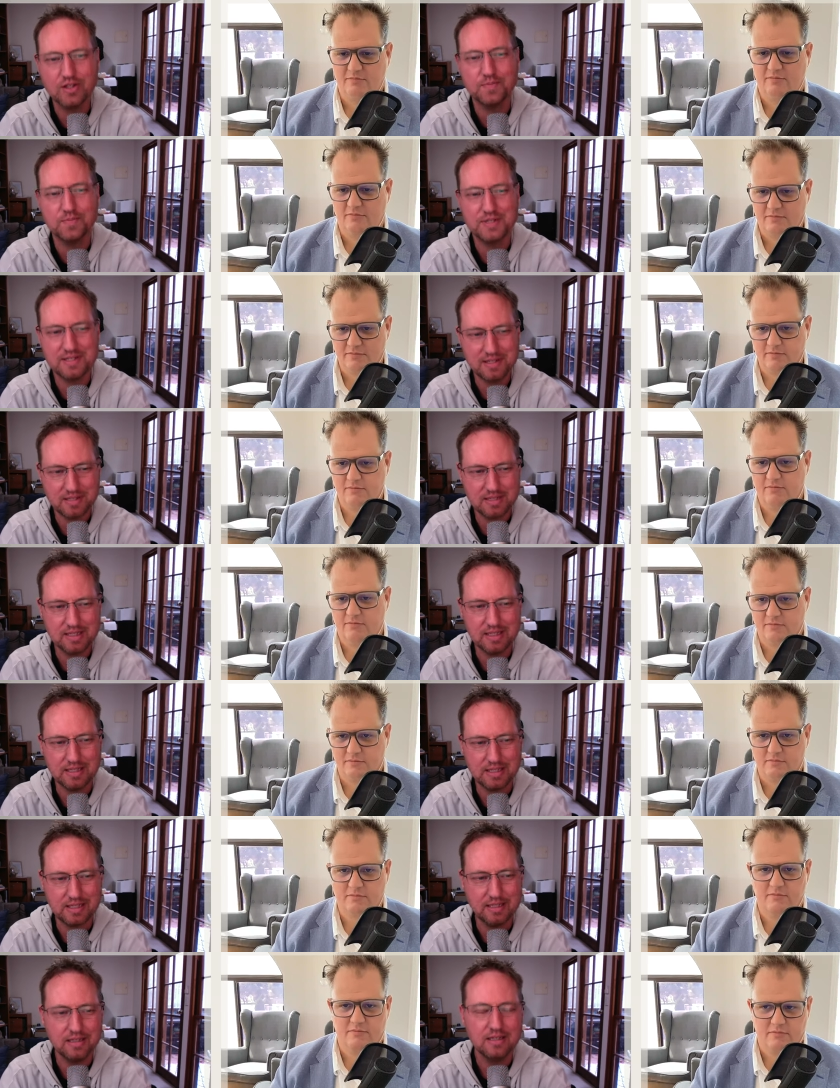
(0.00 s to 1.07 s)
Speaker 1: the persistent
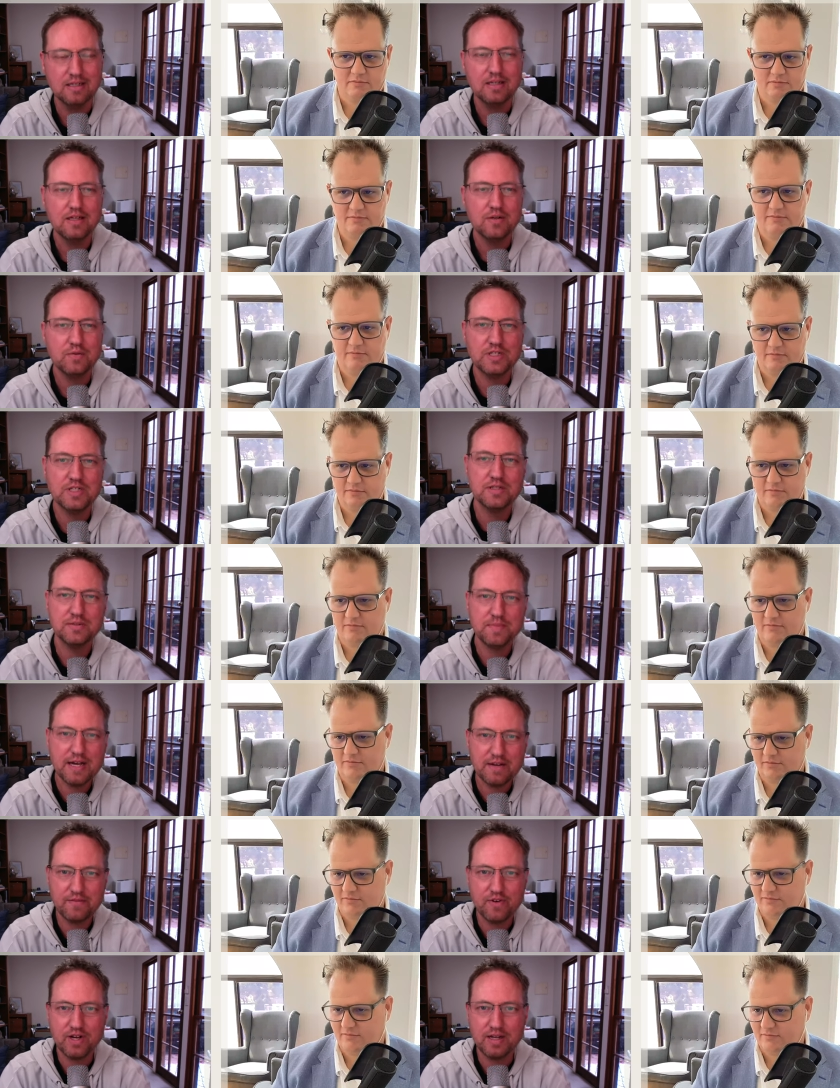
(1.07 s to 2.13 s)
leader, which is
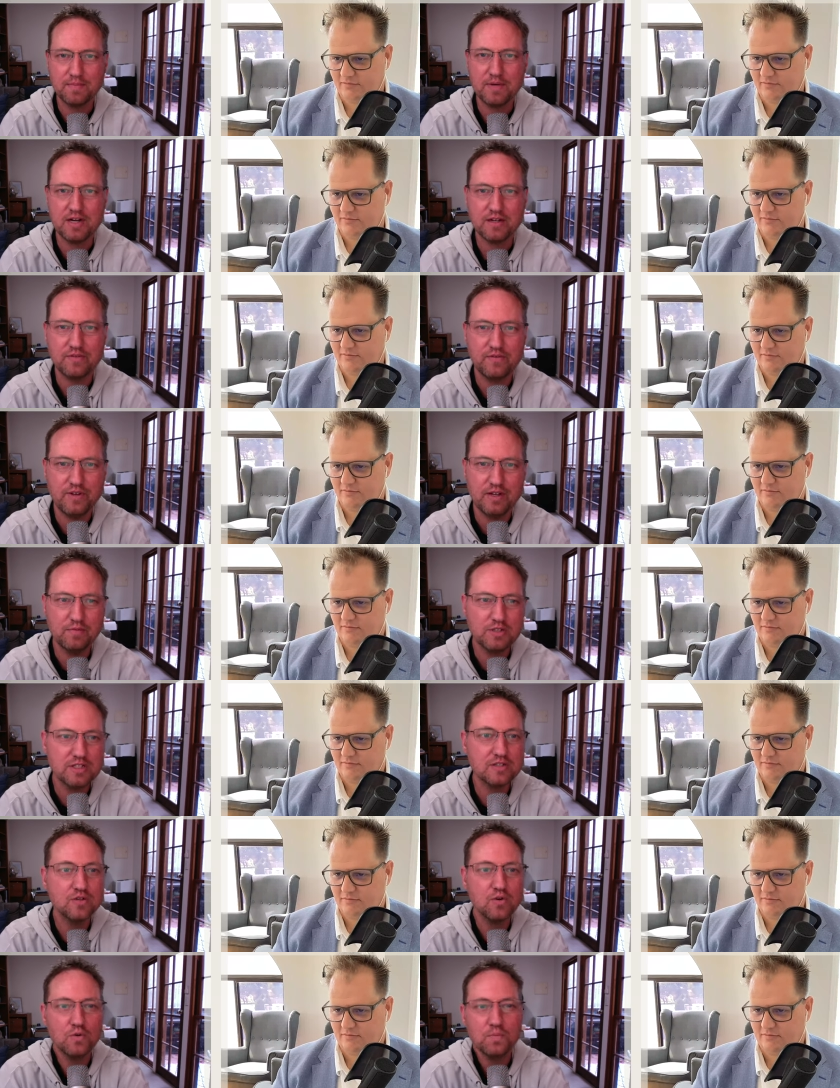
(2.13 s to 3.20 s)
about finding market fit, which
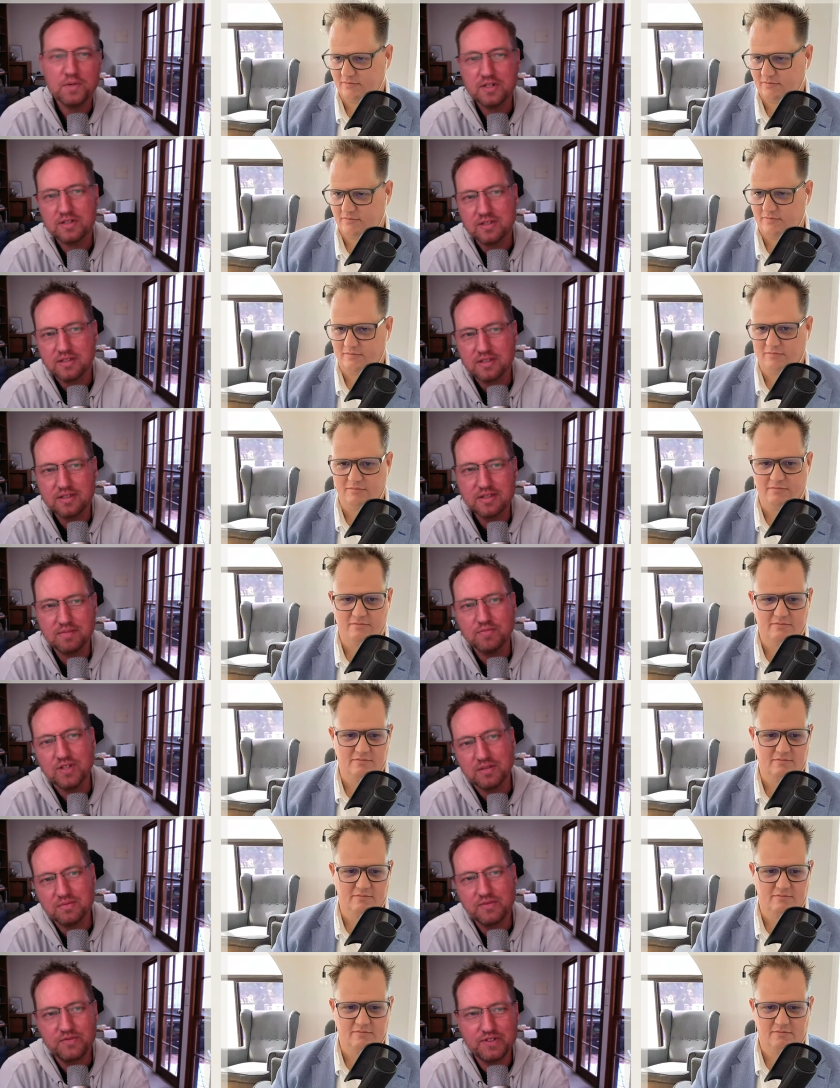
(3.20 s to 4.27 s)
is almost
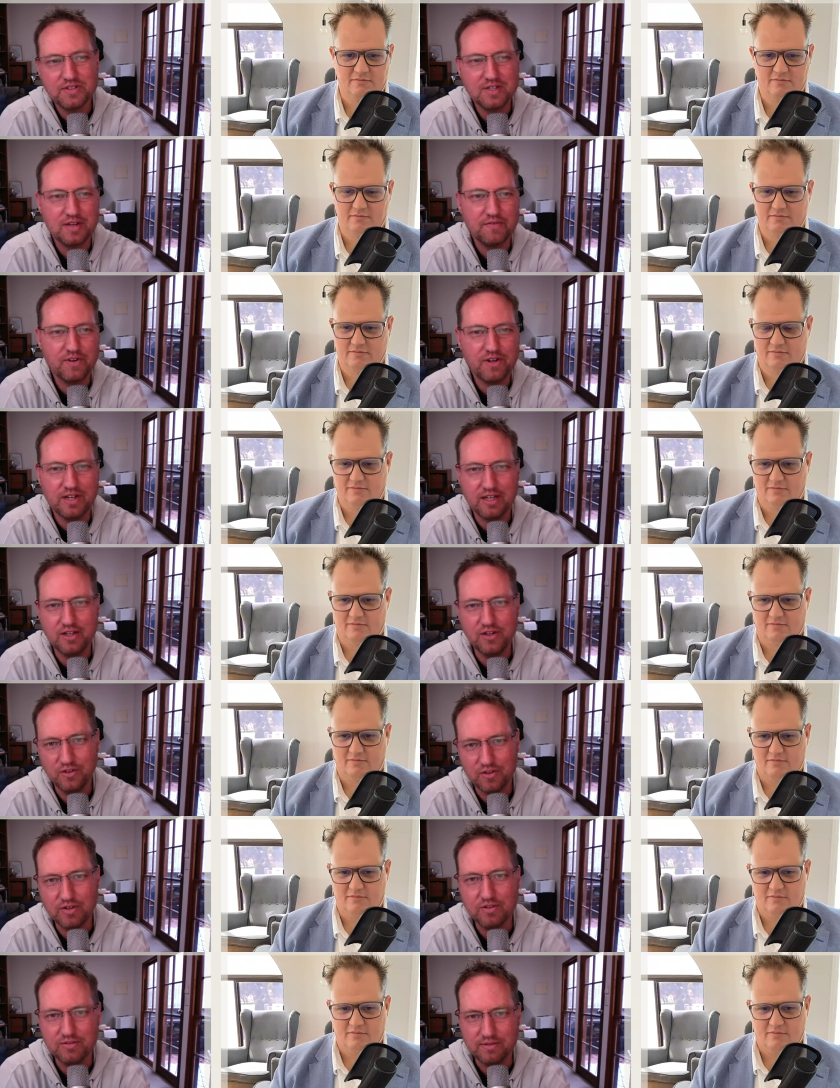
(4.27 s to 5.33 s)
sometimes feels like finding a
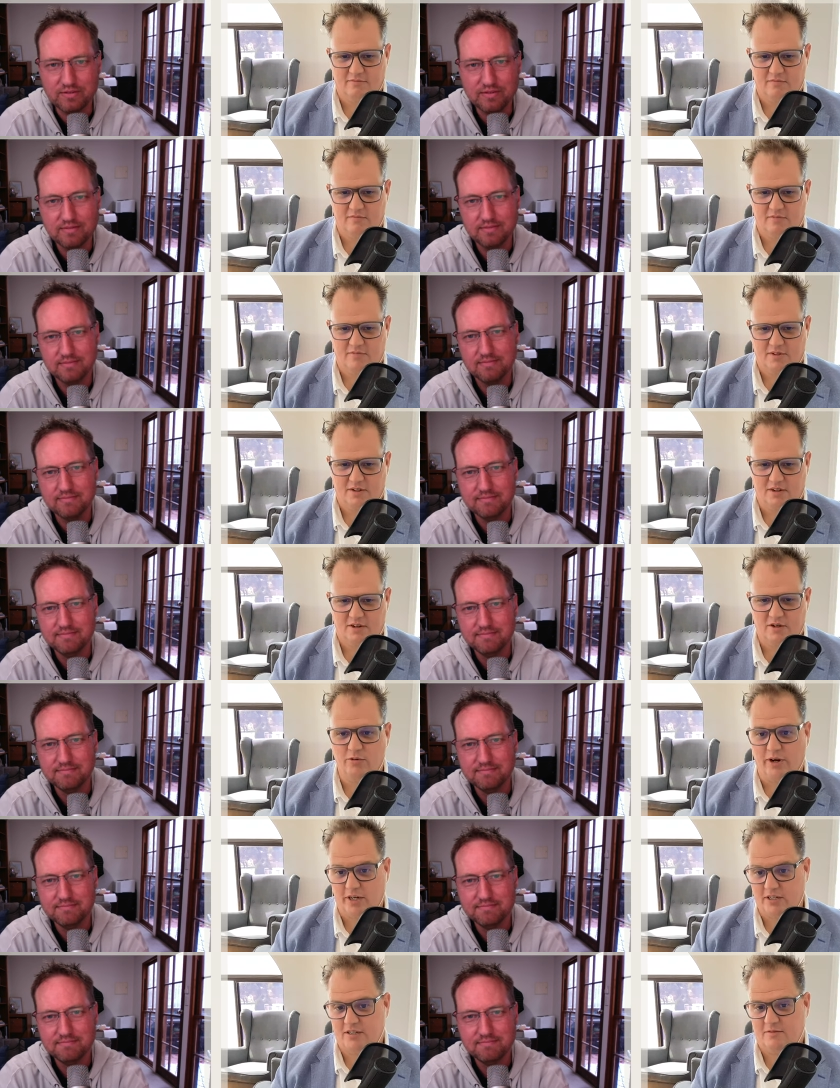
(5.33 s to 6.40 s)
unicorn.
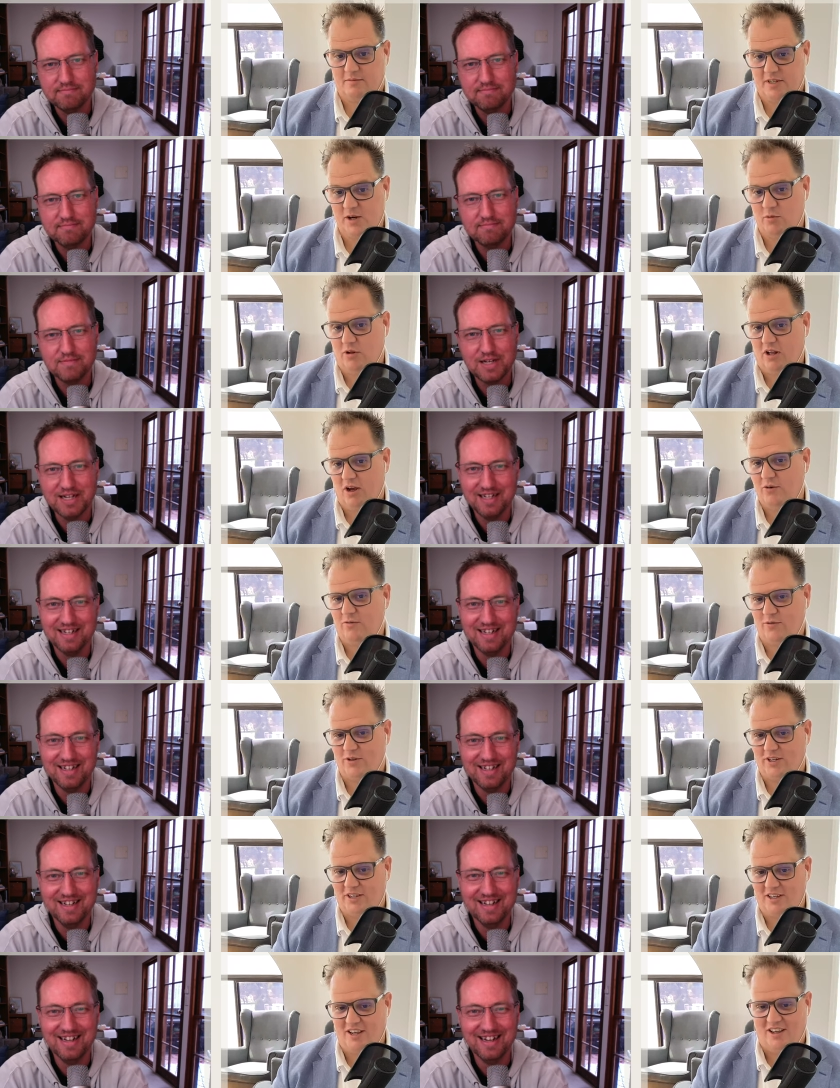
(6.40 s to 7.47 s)
Speaker 2: Correct. Yeah. Well, hopefully,